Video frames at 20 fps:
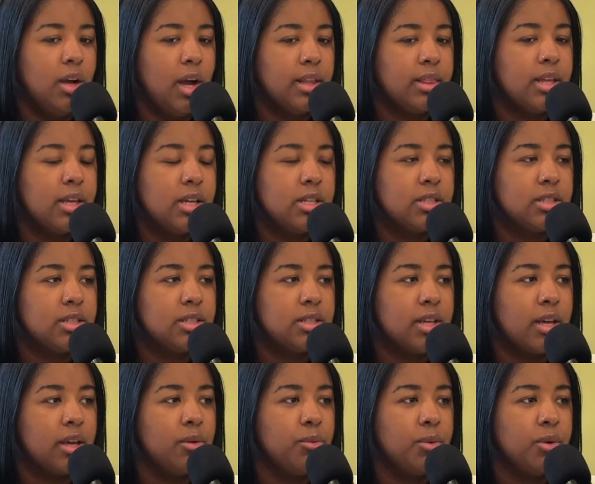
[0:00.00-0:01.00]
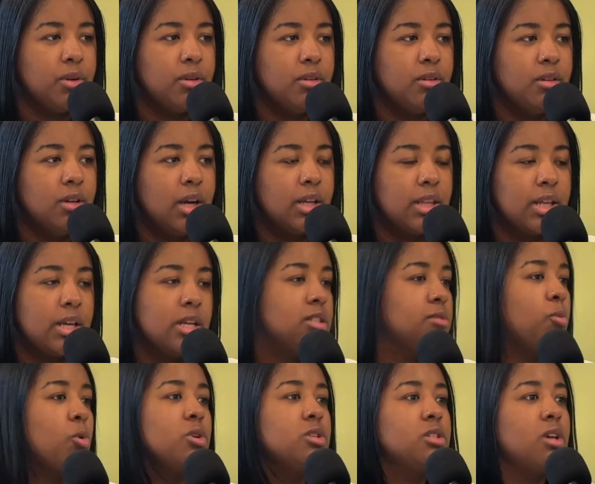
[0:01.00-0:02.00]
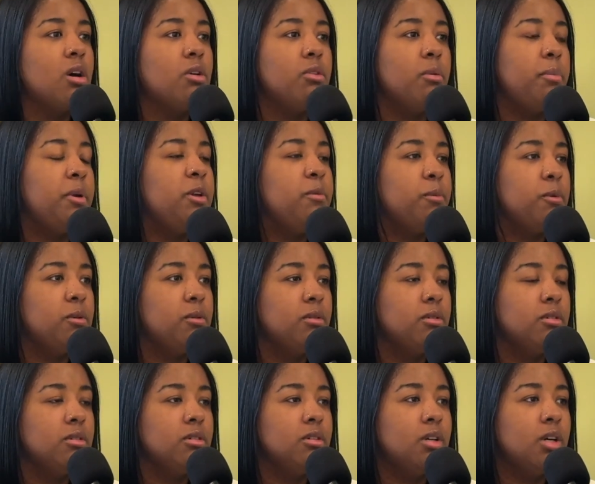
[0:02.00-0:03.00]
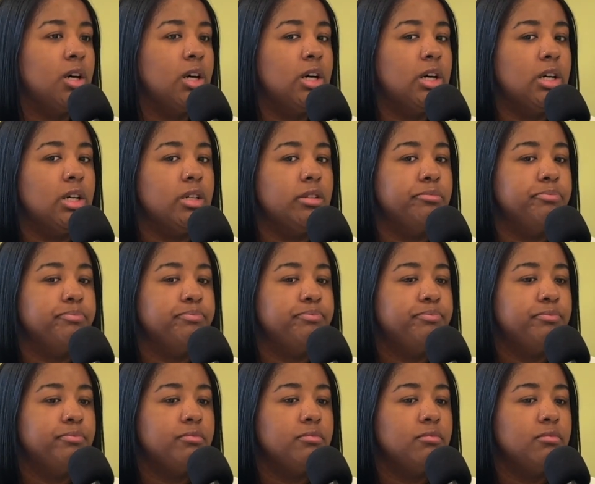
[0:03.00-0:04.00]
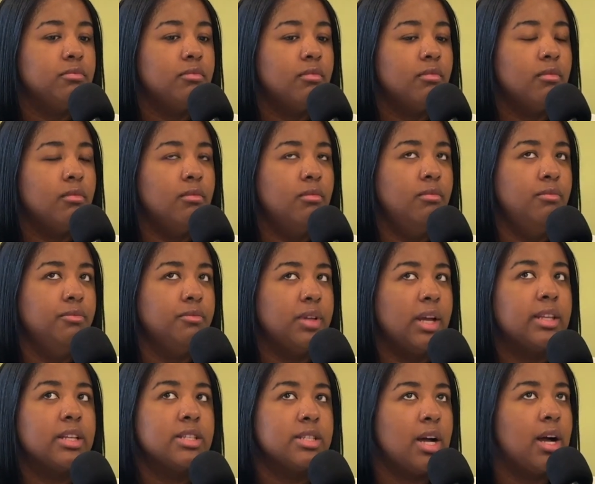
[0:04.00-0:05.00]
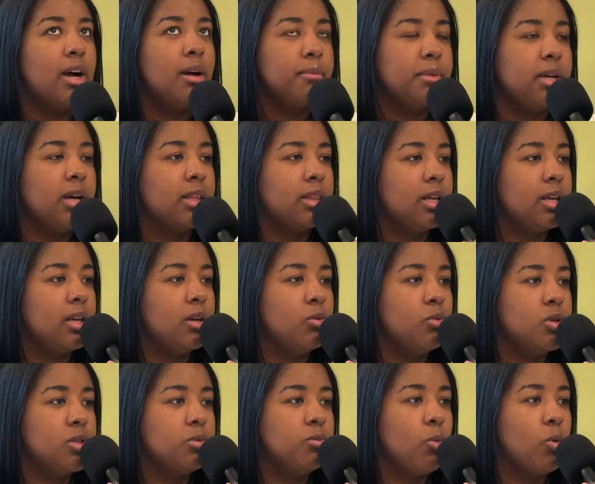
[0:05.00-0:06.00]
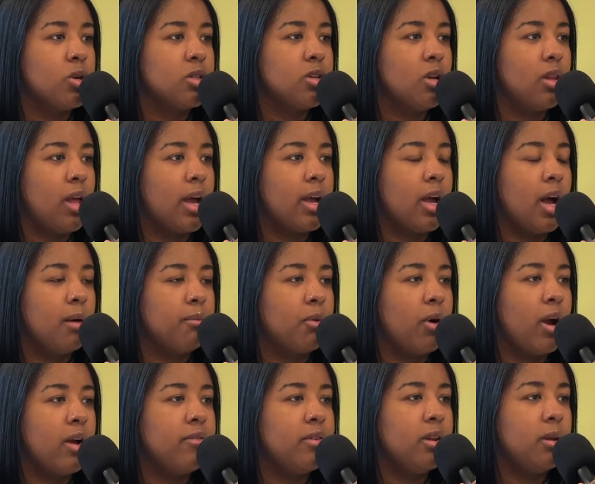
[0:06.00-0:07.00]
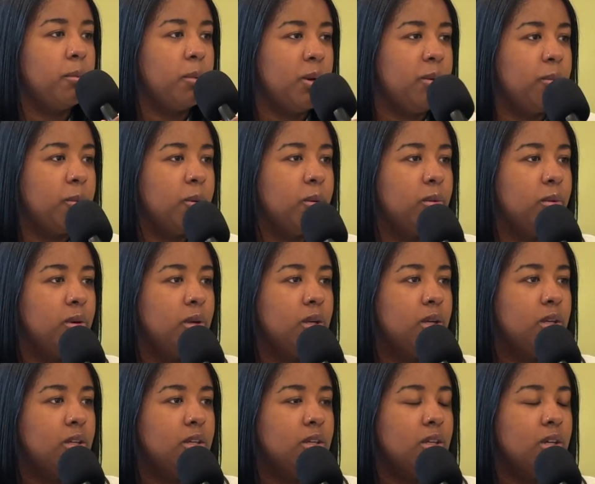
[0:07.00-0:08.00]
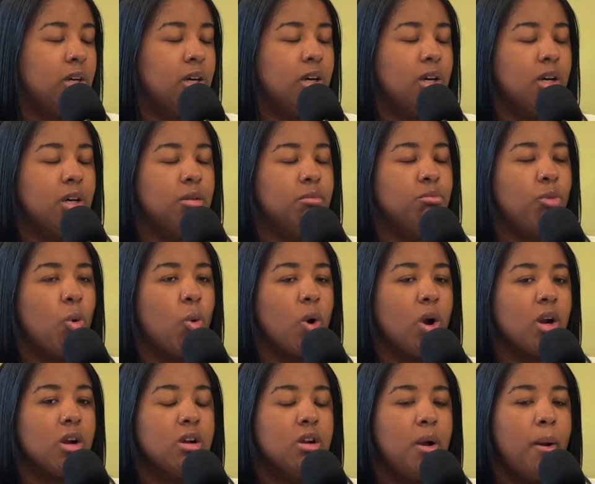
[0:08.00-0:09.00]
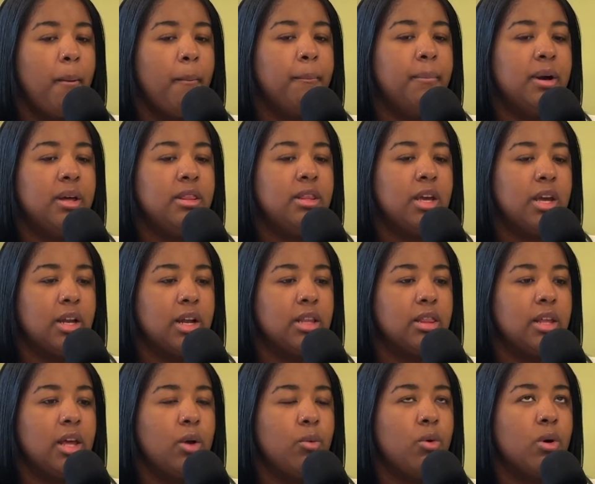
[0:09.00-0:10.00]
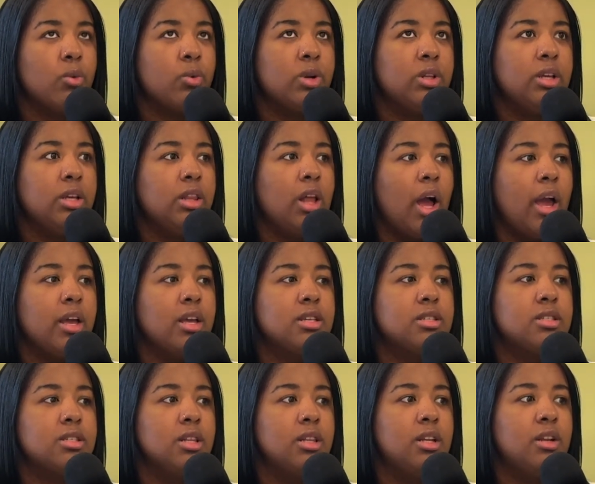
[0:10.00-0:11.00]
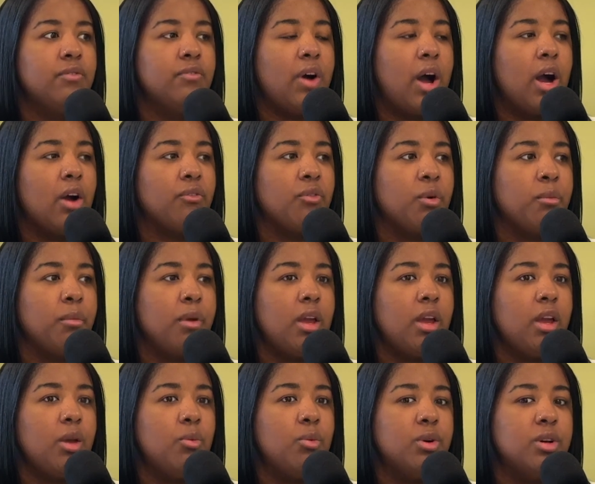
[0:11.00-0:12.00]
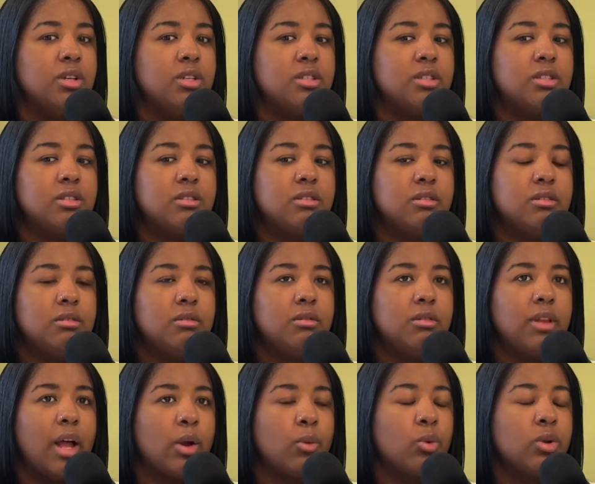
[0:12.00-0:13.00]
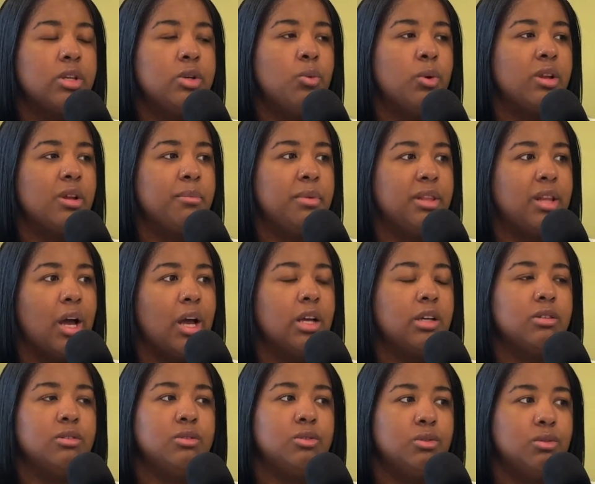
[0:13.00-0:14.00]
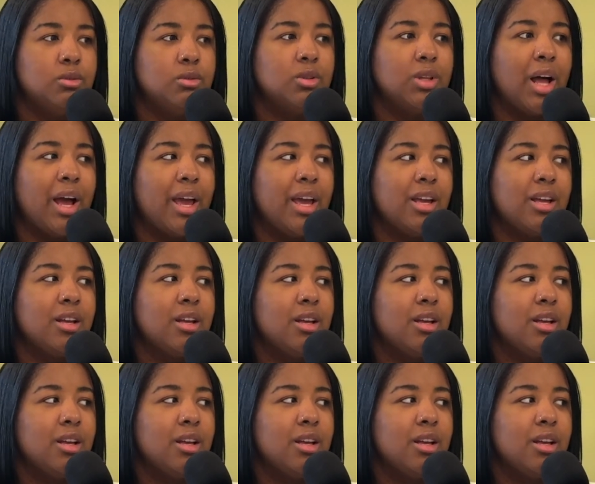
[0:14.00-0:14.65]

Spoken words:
I think it's the second one. I think it's more so the people. Okay. At the time, I think it was more so like I'm craving the people more. But then I think what really like solidified for me was like really want to be like, ooh, like